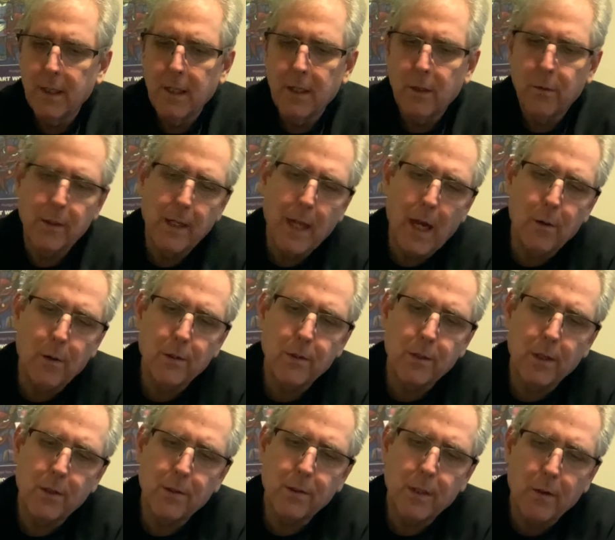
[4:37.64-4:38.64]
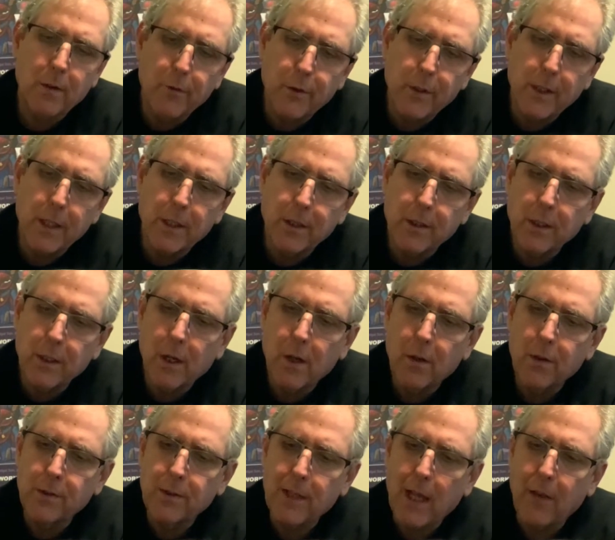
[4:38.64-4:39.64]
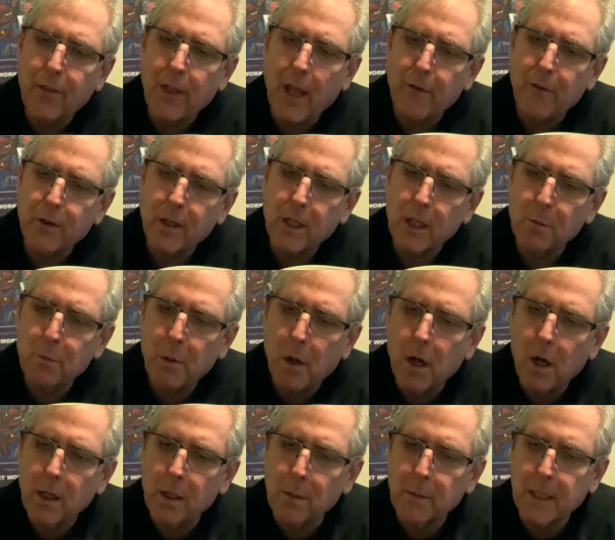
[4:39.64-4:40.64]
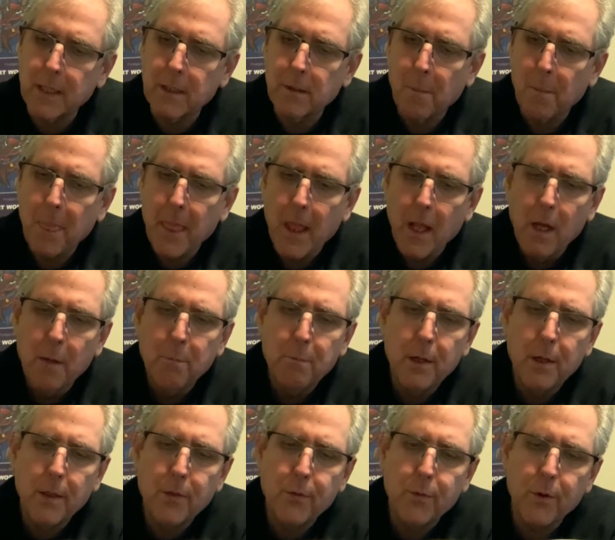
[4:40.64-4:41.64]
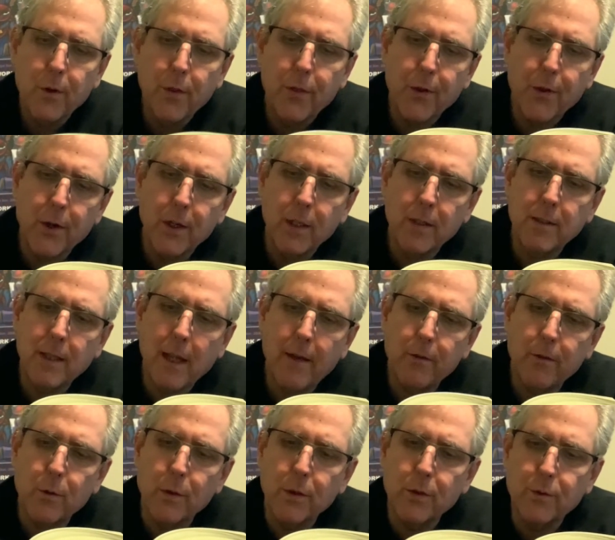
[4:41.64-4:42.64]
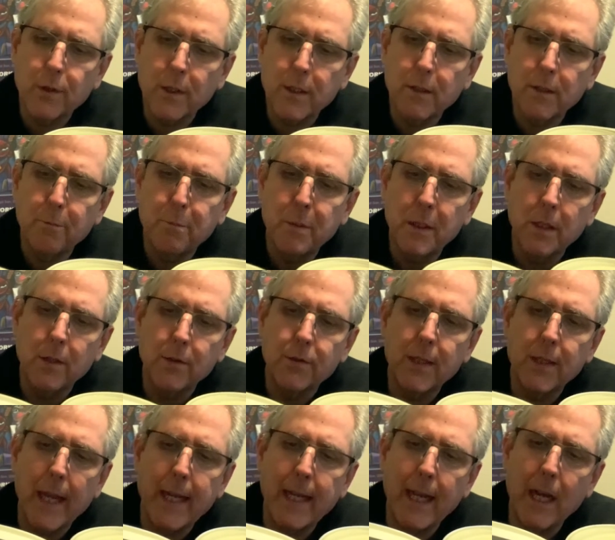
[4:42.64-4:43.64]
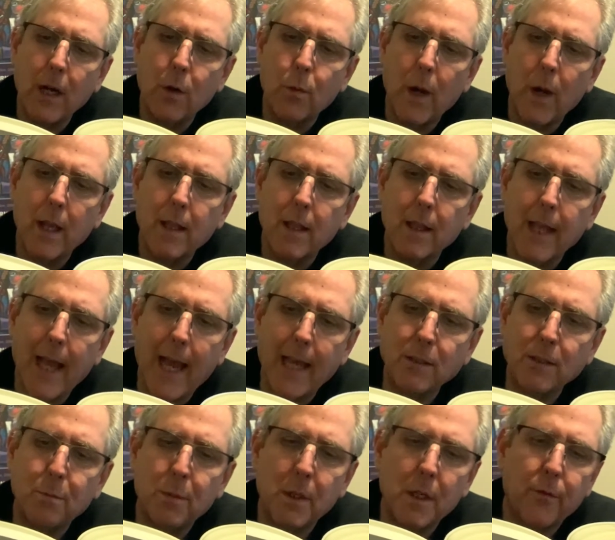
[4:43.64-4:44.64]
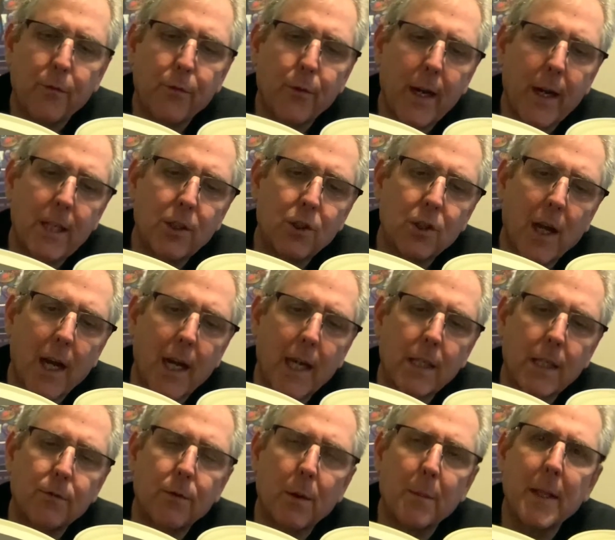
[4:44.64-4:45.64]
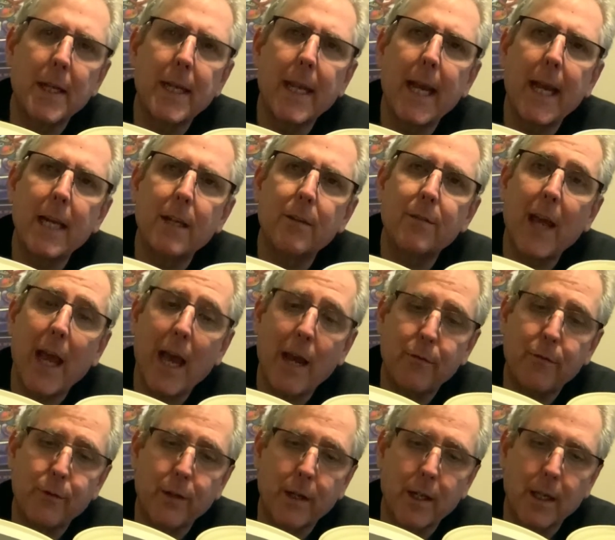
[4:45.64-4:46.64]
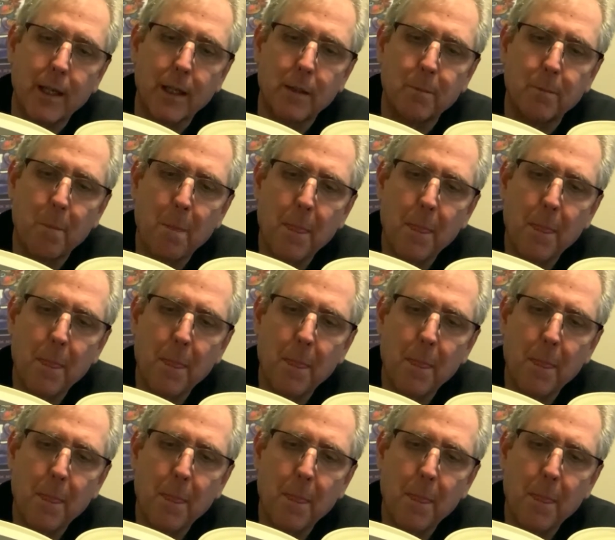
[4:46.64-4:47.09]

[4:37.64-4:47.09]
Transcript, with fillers: When I was there several years ago, the South African Parliament put through 37 restrictive bills taking away the last bit of franchise from the native African.